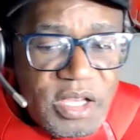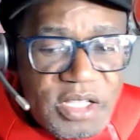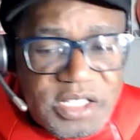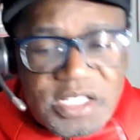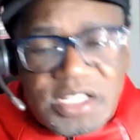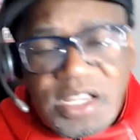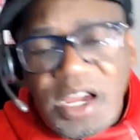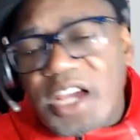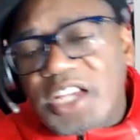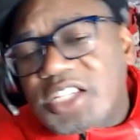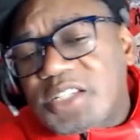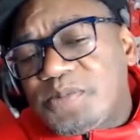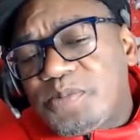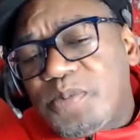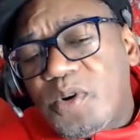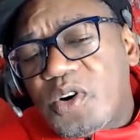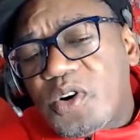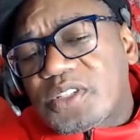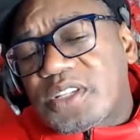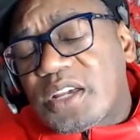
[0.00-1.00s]
Sky
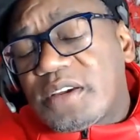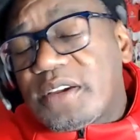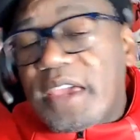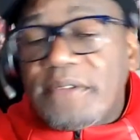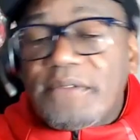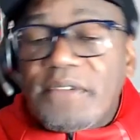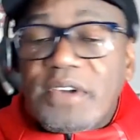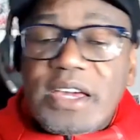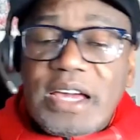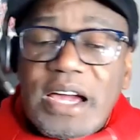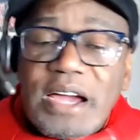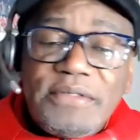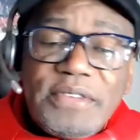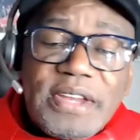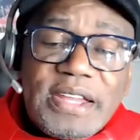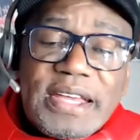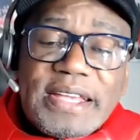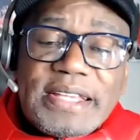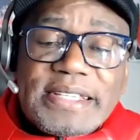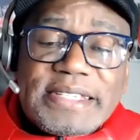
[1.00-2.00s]
Sports are even
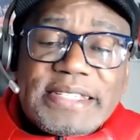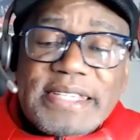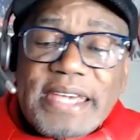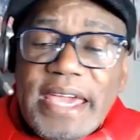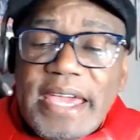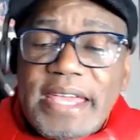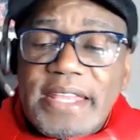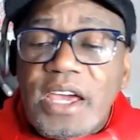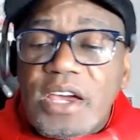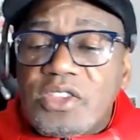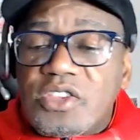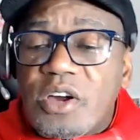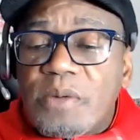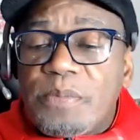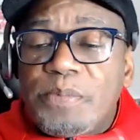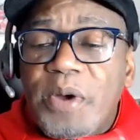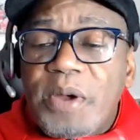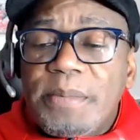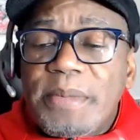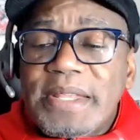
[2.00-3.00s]
covering it and saying the
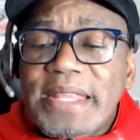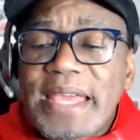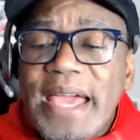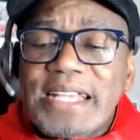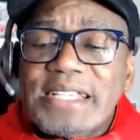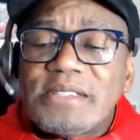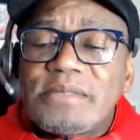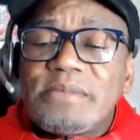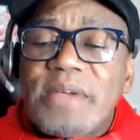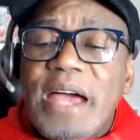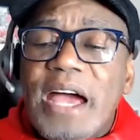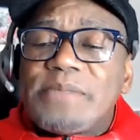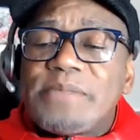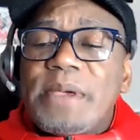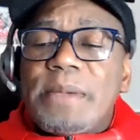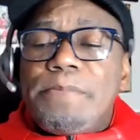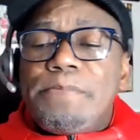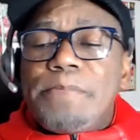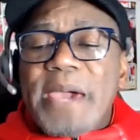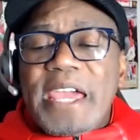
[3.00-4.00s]
appointment has
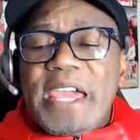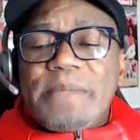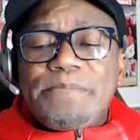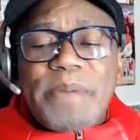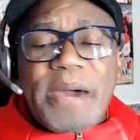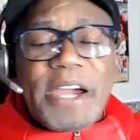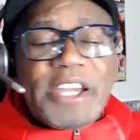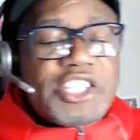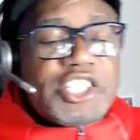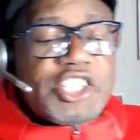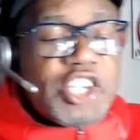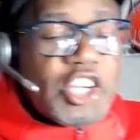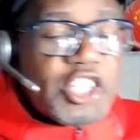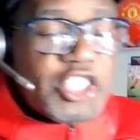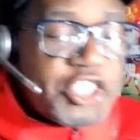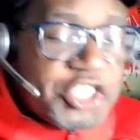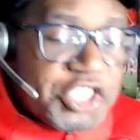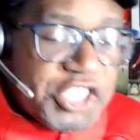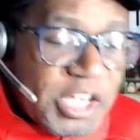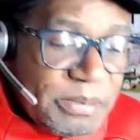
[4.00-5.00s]
been made by Sir
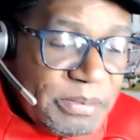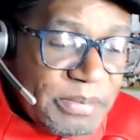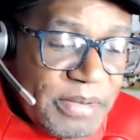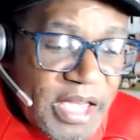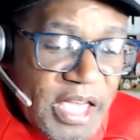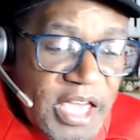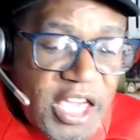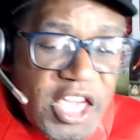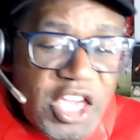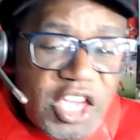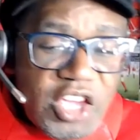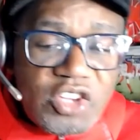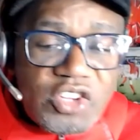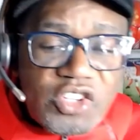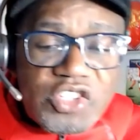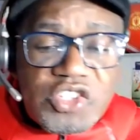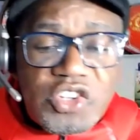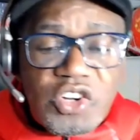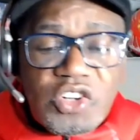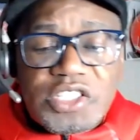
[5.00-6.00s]
Jim in
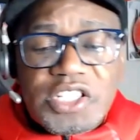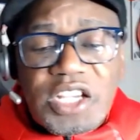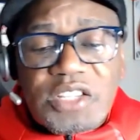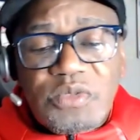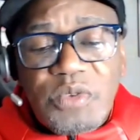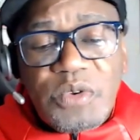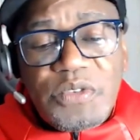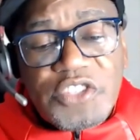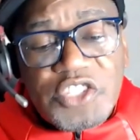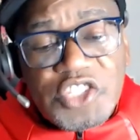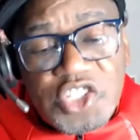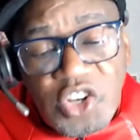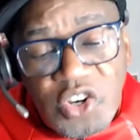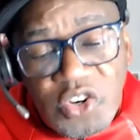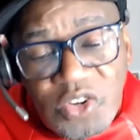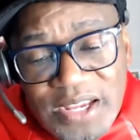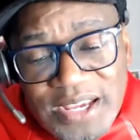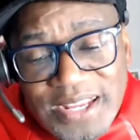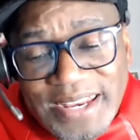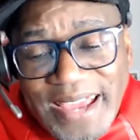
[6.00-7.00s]
consultation with
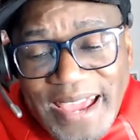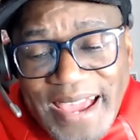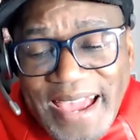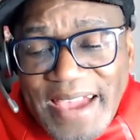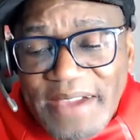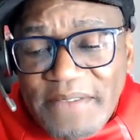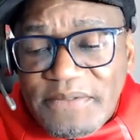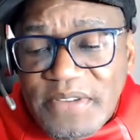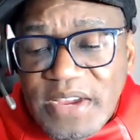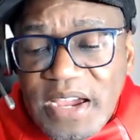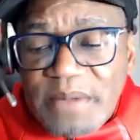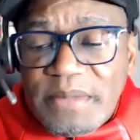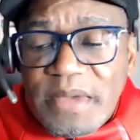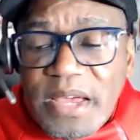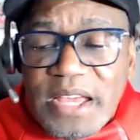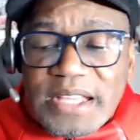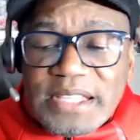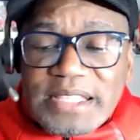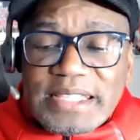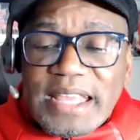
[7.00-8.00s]
Joel and Avram,
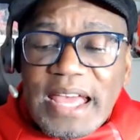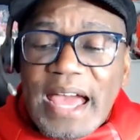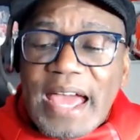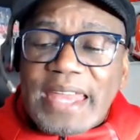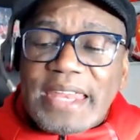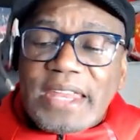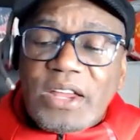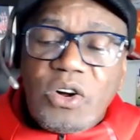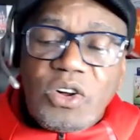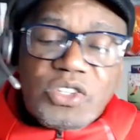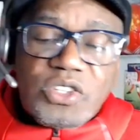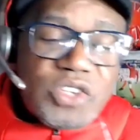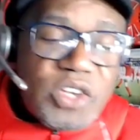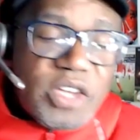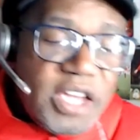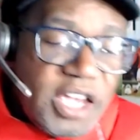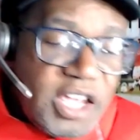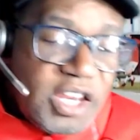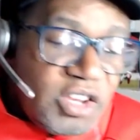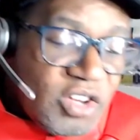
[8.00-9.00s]
and also
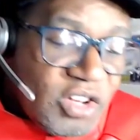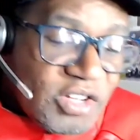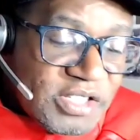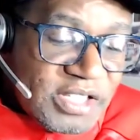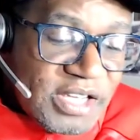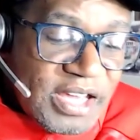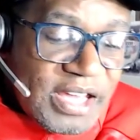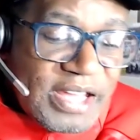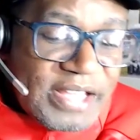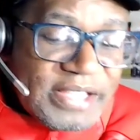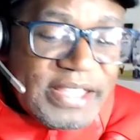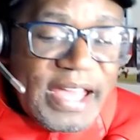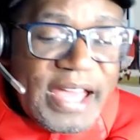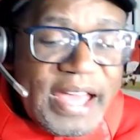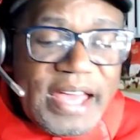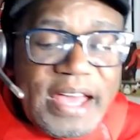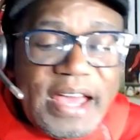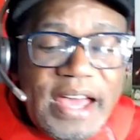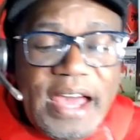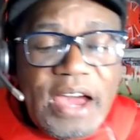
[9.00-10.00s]
Ineos,
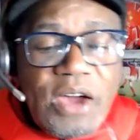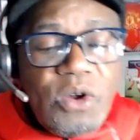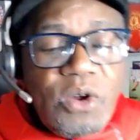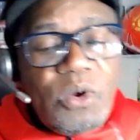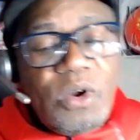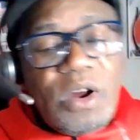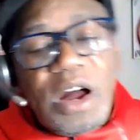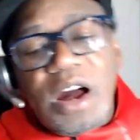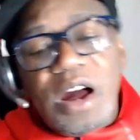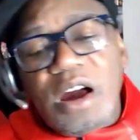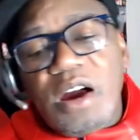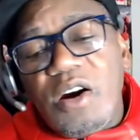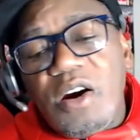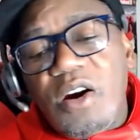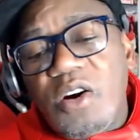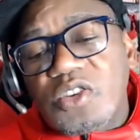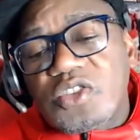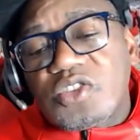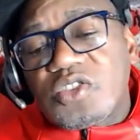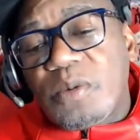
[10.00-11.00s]
that who are
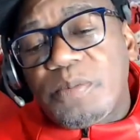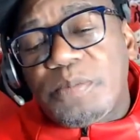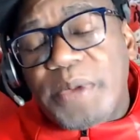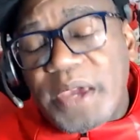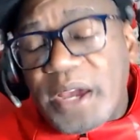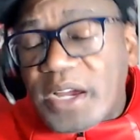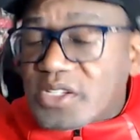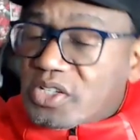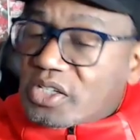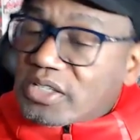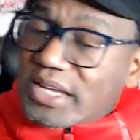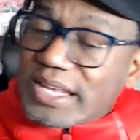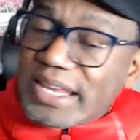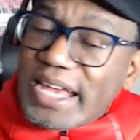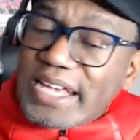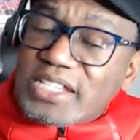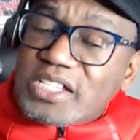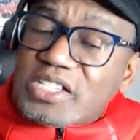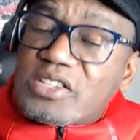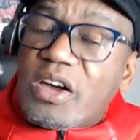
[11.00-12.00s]
also behind. So the
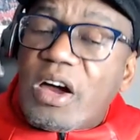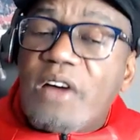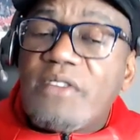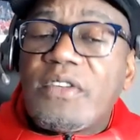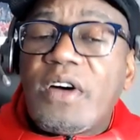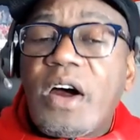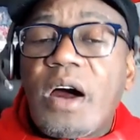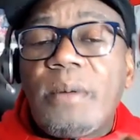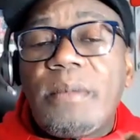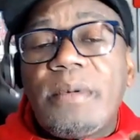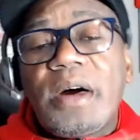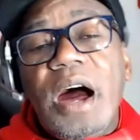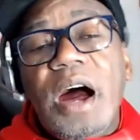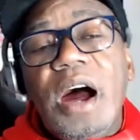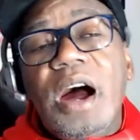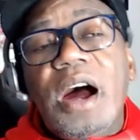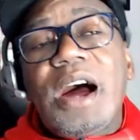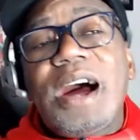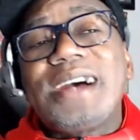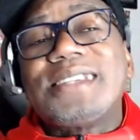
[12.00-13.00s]
Glazers
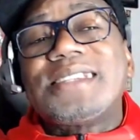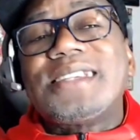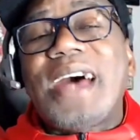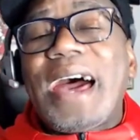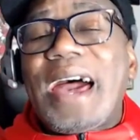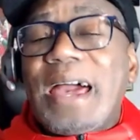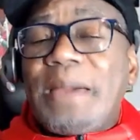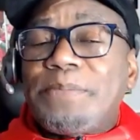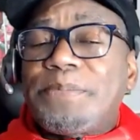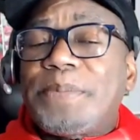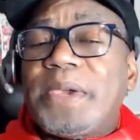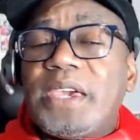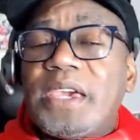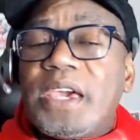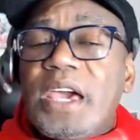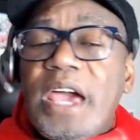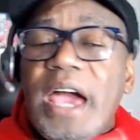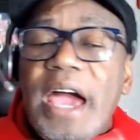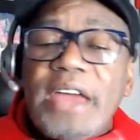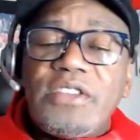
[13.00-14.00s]
are happy
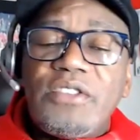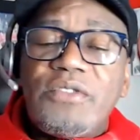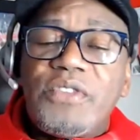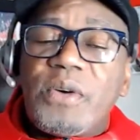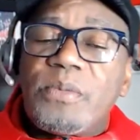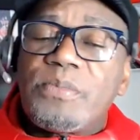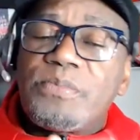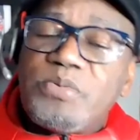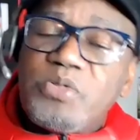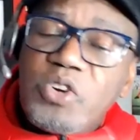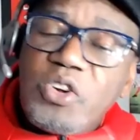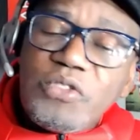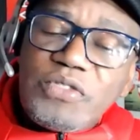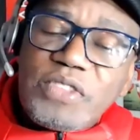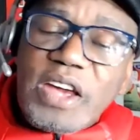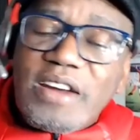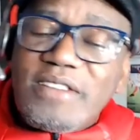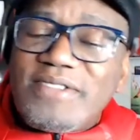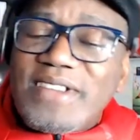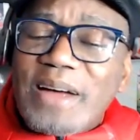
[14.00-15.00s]
and have
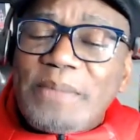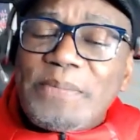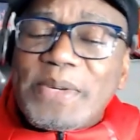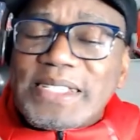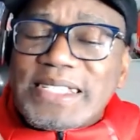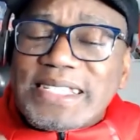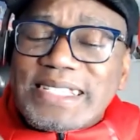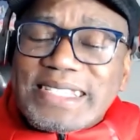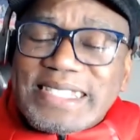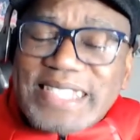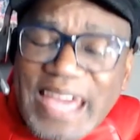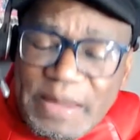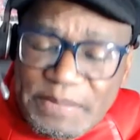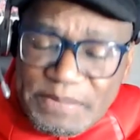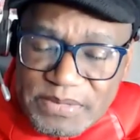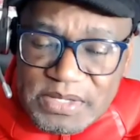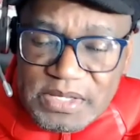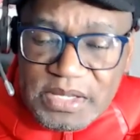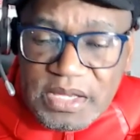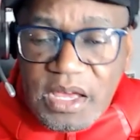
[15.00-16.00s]
approved and rubber
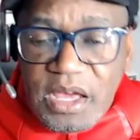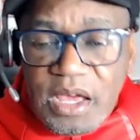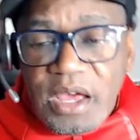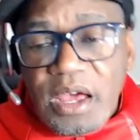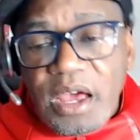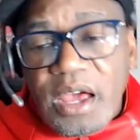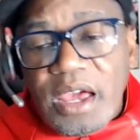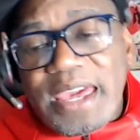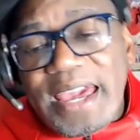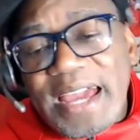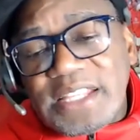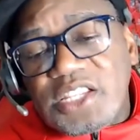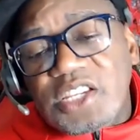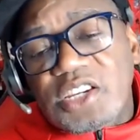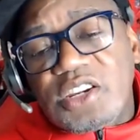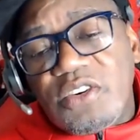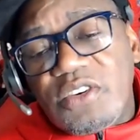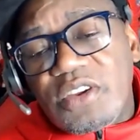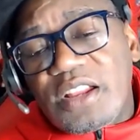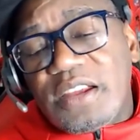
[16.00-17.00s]
stamped
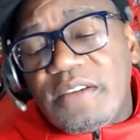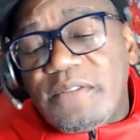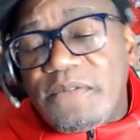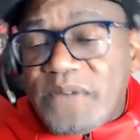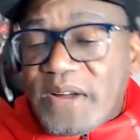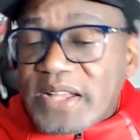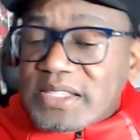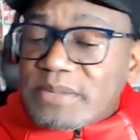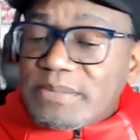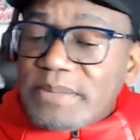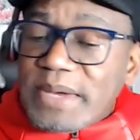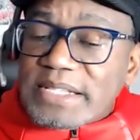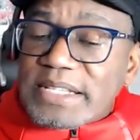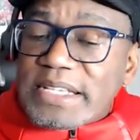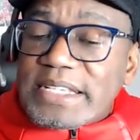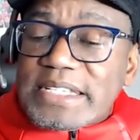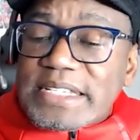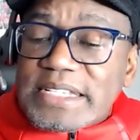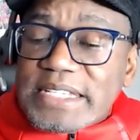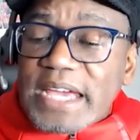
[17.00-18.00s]
categorically and
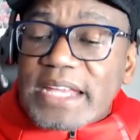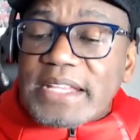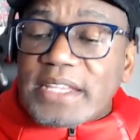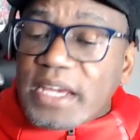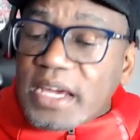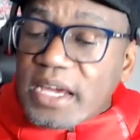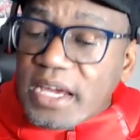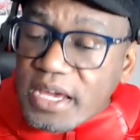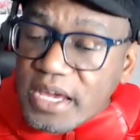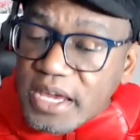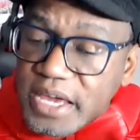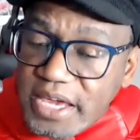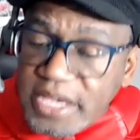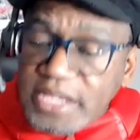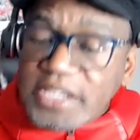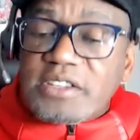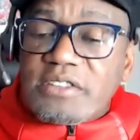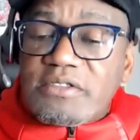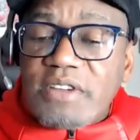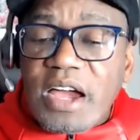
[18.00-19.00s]
fundamentally said
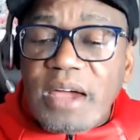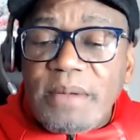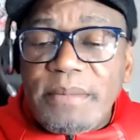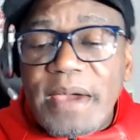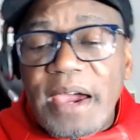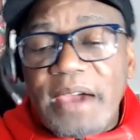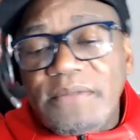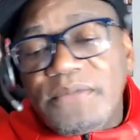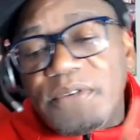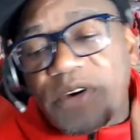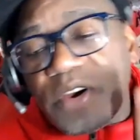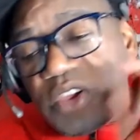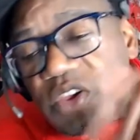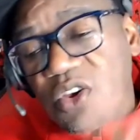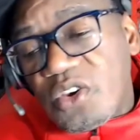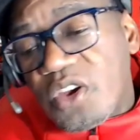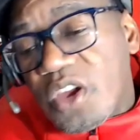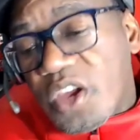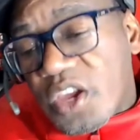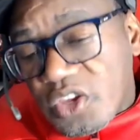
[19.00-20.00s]
he's the right man for
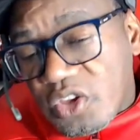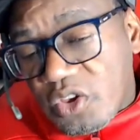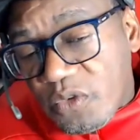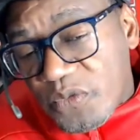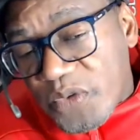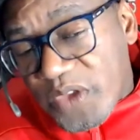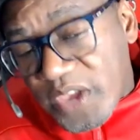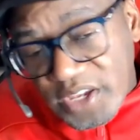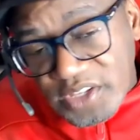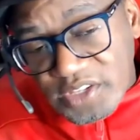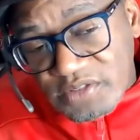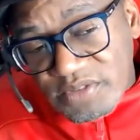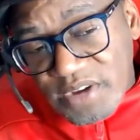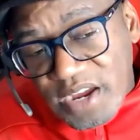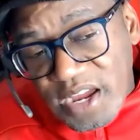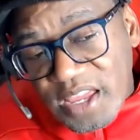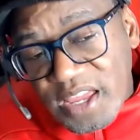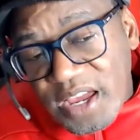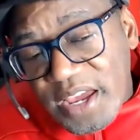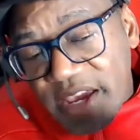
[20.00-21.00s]
you. You think he's the
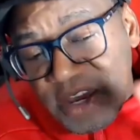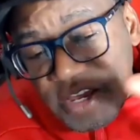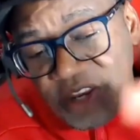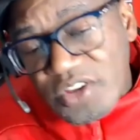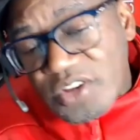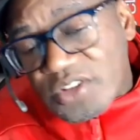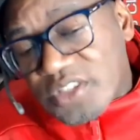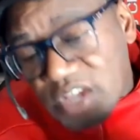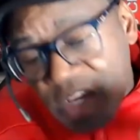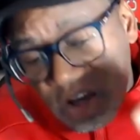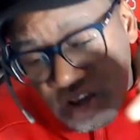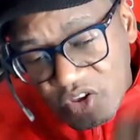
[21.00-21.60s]
right guy, Ineos?